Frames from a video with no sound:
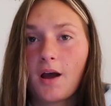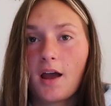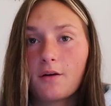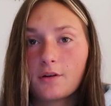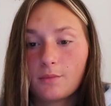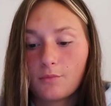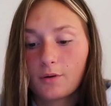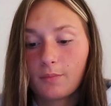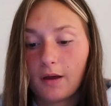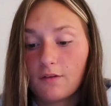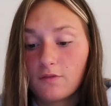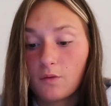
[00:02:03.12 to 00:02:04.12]
bio anymore.
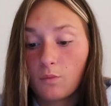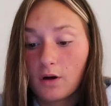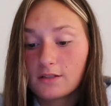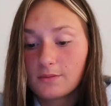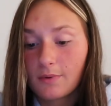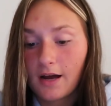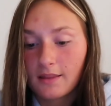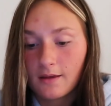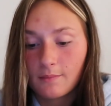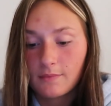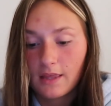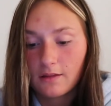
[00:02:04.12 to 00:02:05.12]
But if you want to buy
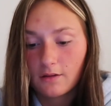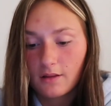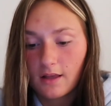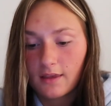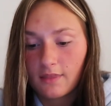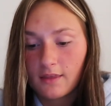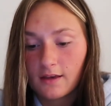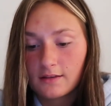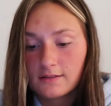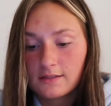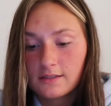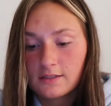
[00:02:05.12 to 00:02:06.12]
them, they look like
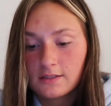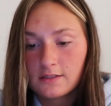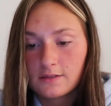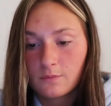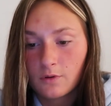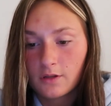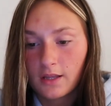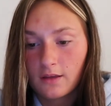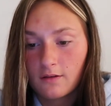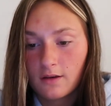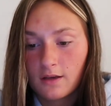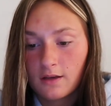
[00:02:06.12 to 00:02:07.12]
this. This is one that
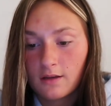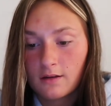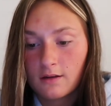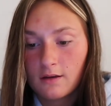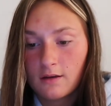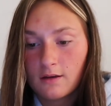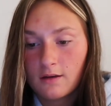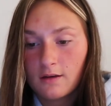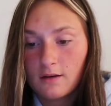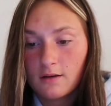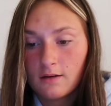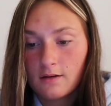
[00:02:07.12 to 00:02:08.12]
you get.
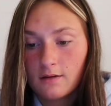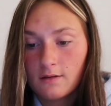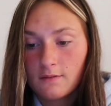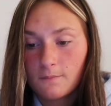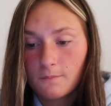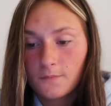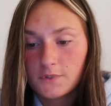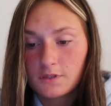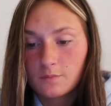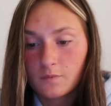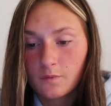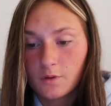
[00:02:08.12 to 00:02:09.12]
This
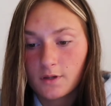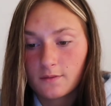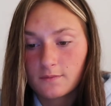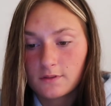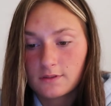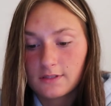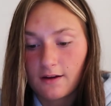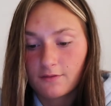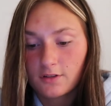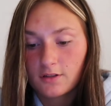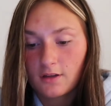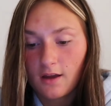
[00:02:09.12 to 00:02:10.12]
is before, this is
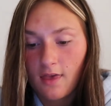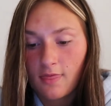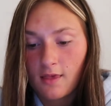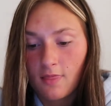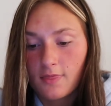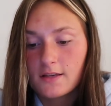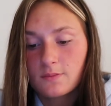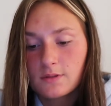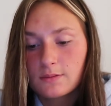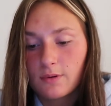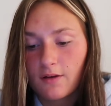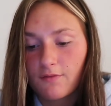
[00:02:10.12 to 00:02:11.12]
after. And then this
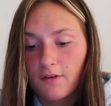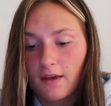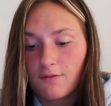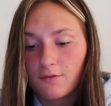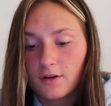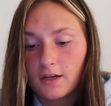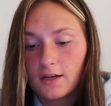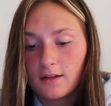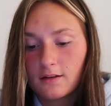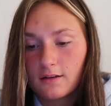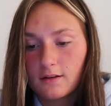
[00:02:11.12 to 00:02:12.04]
one's my favorite.